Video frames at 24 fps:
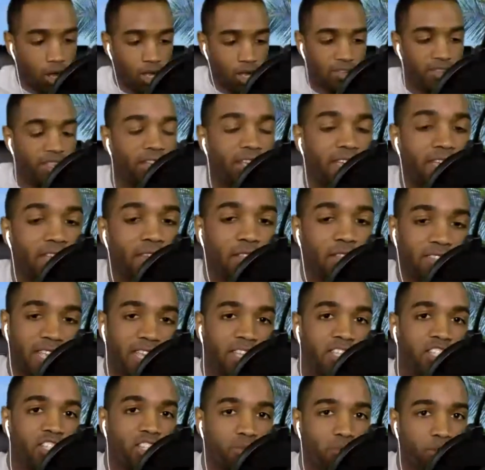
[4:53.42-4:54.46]
again, nice.
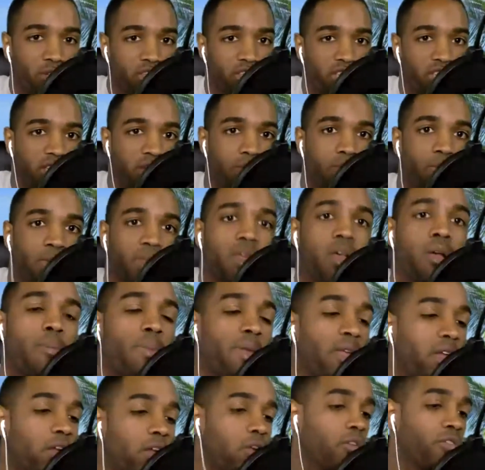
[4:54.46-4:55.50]

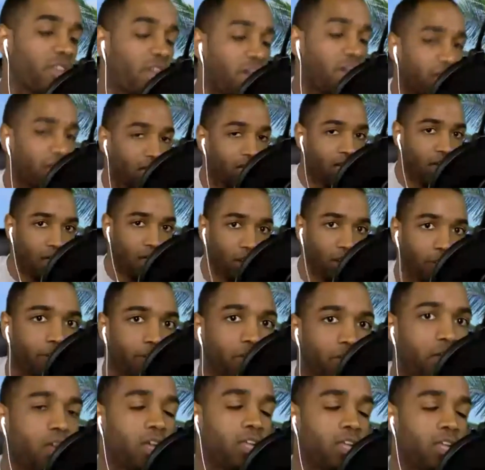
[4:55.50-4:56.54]

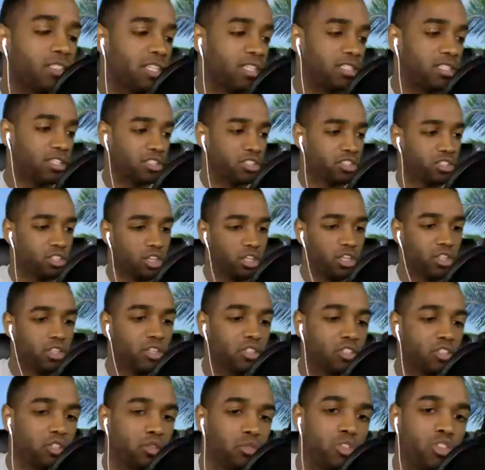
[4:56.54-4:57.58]
AttentionMachineApparel.com sent us
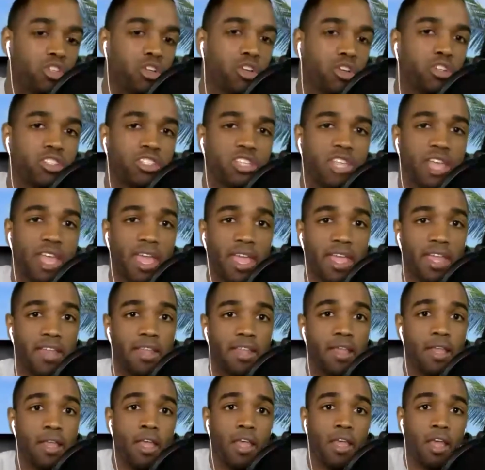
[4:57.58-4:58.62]
the 2 shirts, and
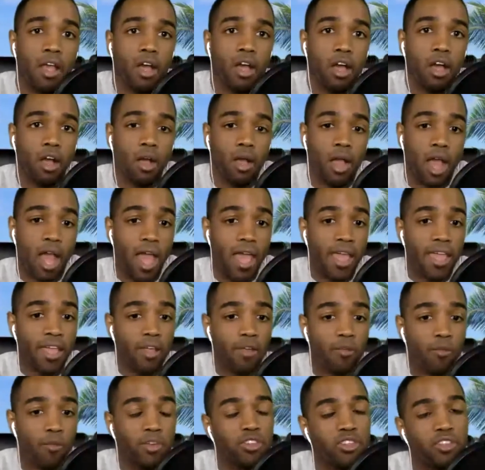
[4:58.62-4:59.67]
I
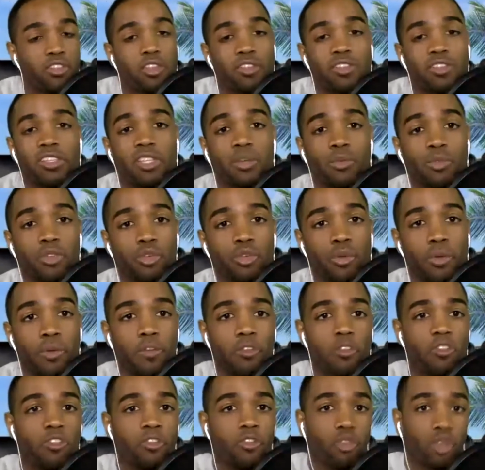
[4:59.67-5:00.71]
originally thought that they were
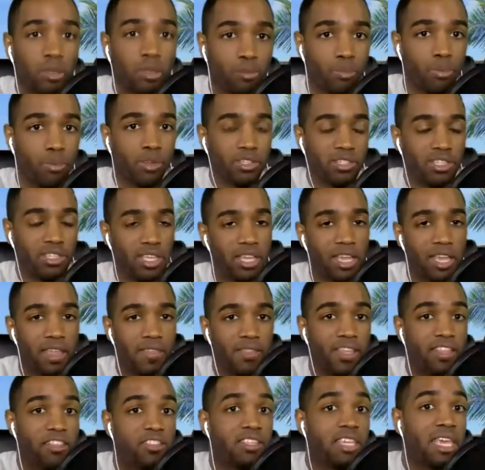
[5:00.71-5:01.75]
doing screen printing,
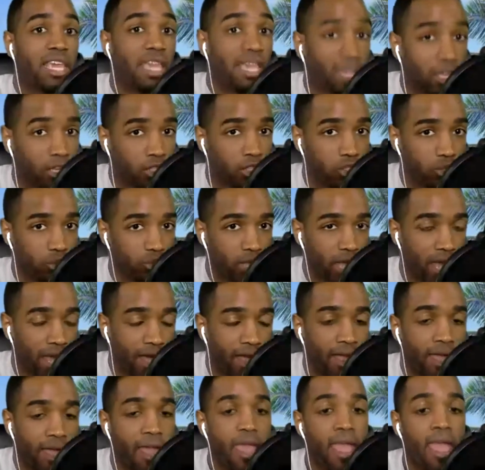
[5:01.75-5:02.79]
and they can do
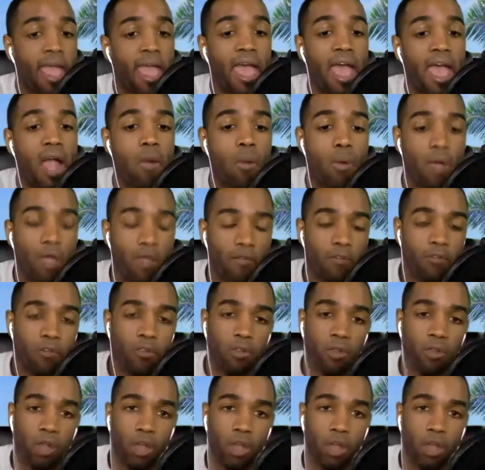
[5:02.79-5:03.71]
that. However,